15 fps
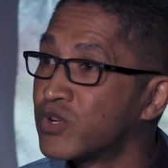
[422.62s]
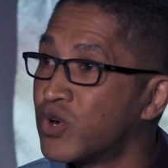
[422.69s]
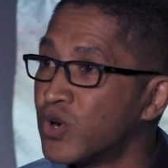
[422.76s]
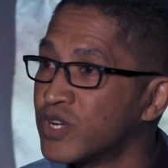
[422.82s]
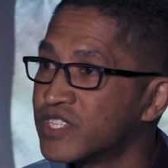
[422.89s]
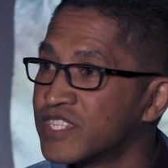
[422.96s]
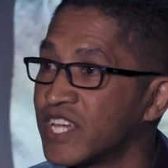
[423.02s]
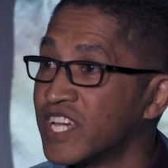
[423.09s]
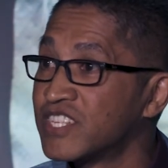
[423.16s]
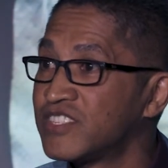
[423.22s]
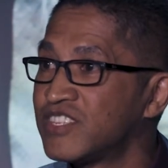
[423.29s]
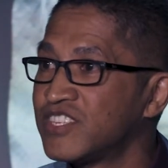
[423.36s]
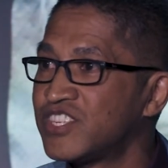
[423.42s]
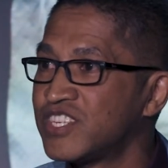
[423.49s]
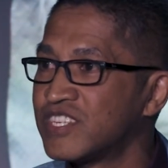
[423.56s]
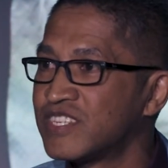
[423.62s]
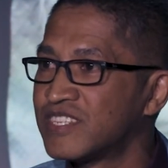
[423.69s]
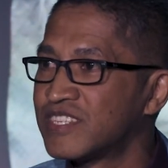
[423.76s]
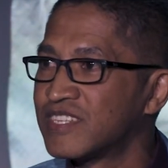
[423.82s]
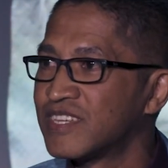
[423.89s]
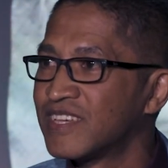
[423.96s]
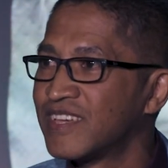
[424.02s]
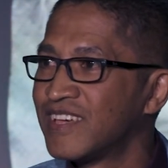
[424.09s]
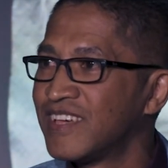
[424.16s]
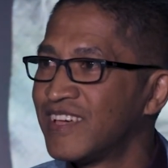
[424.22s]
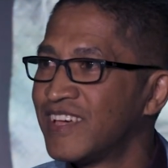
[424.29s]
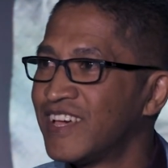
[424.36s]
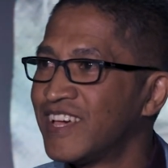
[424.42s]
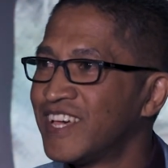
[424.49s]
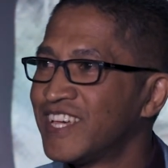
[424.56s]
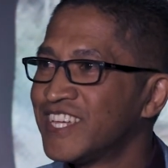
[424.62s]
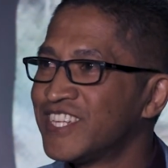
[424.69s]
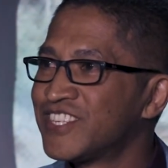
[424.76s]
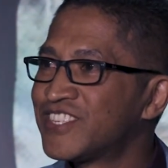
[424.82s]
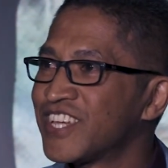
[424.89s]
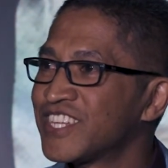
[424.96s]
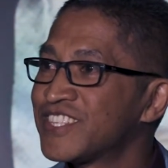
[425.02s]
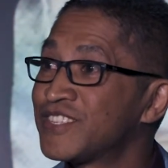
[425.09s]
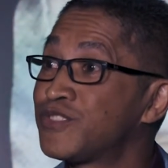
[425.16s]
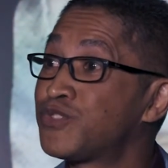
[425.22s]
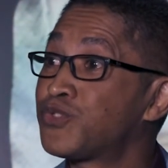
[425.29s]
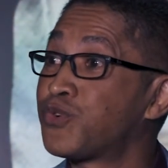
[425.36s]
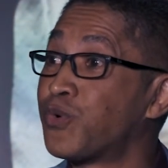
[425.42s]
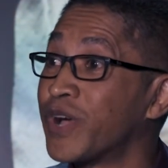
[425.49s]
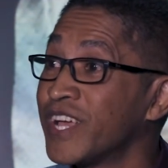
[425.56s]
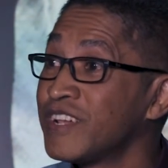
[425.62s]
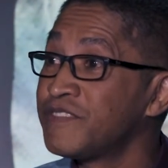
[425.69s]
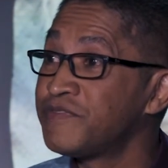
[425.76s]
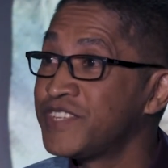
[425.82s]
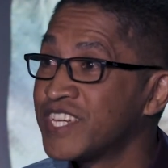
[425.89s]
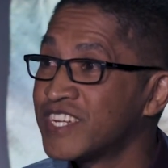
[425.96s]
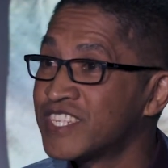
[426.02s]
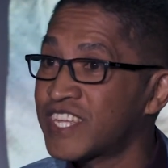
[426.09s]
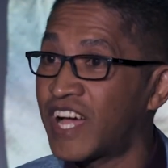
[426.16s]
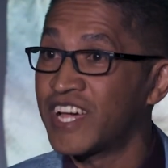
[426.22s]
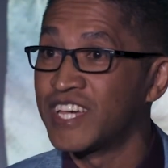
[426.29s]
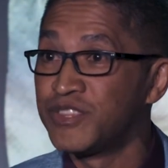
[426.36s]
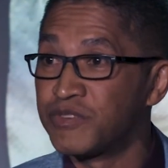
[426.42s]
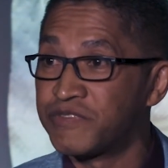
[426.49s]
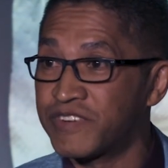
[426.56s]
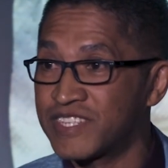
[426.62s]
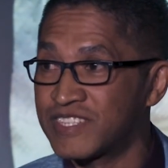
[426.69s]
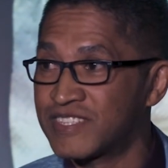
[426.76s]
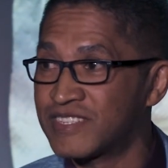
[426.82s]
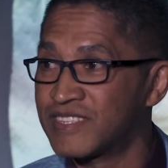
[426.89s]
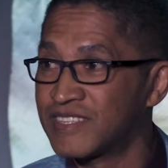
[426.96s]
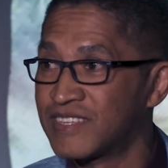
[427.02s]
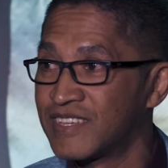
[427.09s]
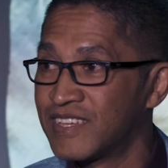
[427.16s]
Goals, SDGs, is just 12 years ahead of us.